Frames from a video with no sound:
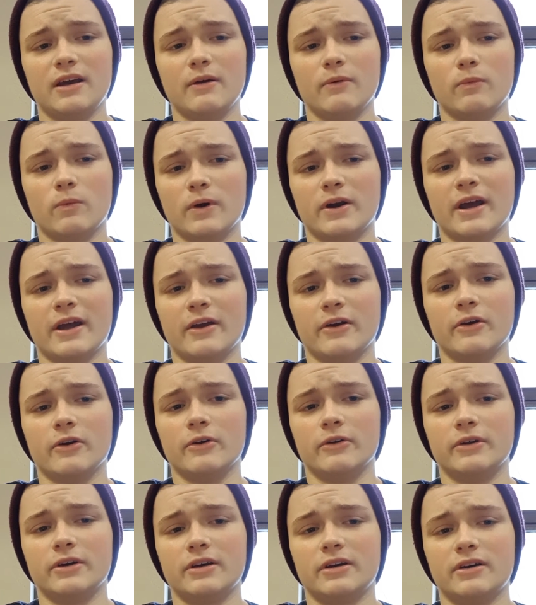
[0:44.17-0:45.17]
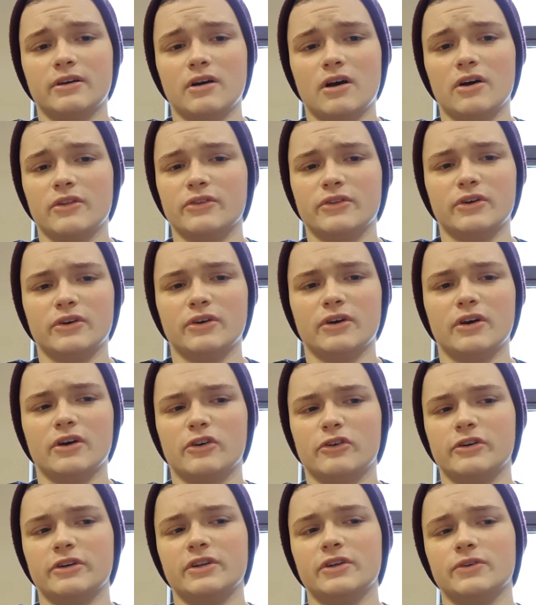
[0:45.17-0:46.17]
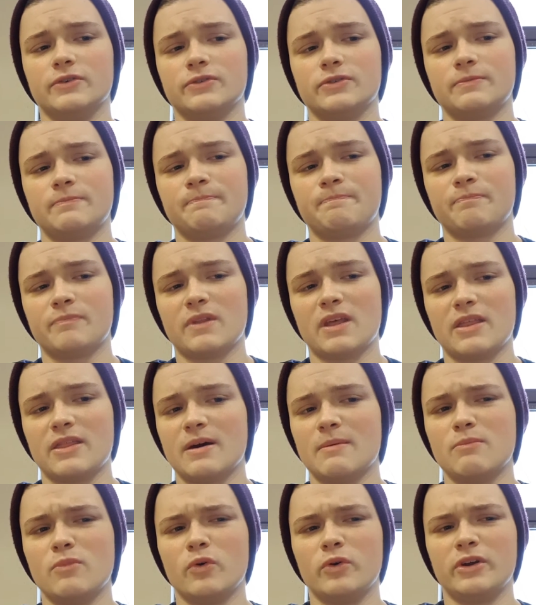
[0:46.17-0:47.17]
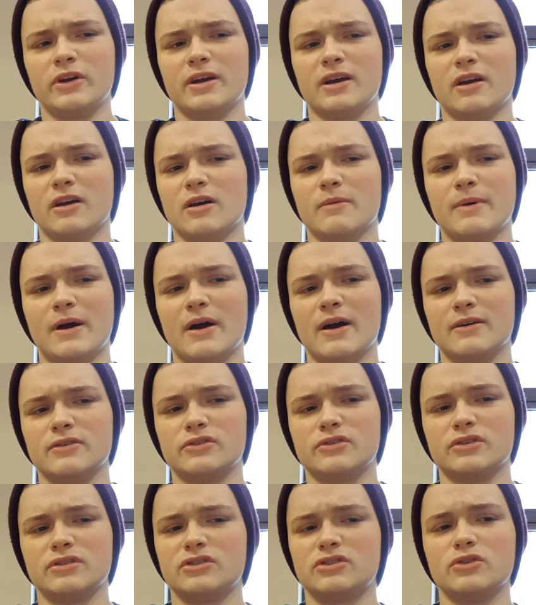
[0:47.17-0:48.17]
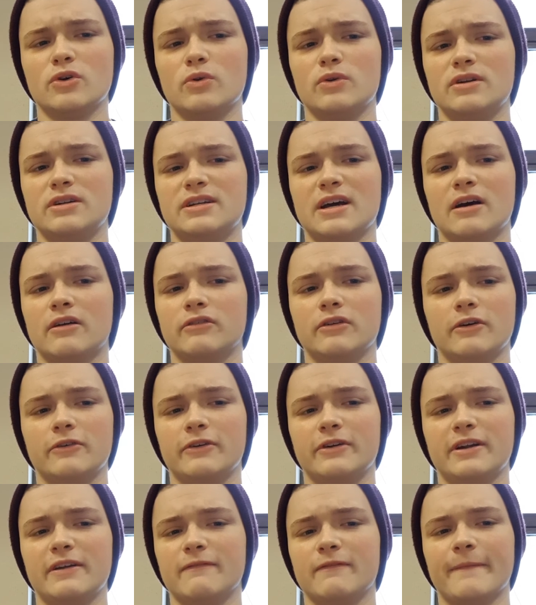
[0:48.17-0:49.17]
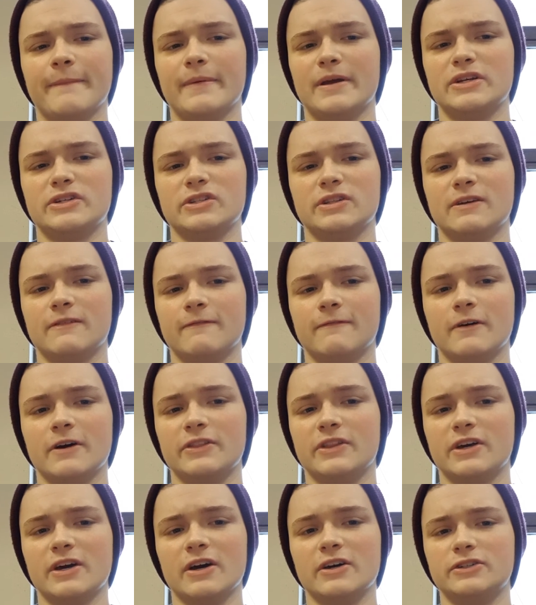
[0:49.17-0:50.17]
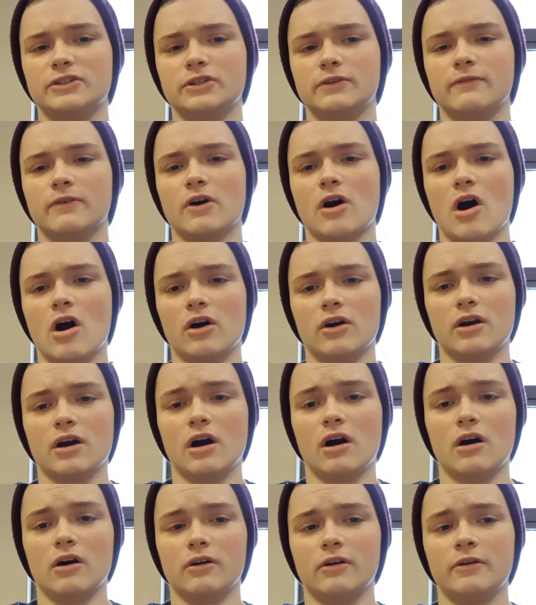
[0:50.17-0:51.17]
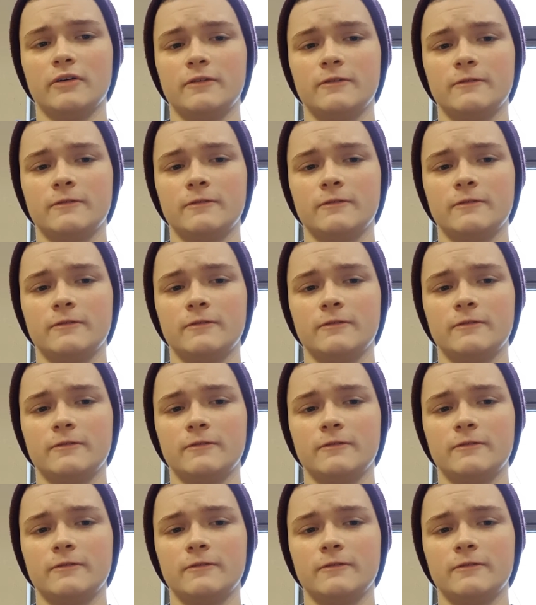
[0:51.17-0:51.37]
what I heard on the early news that morning about how Snowden downloaded information that fled the country for Hong Kong.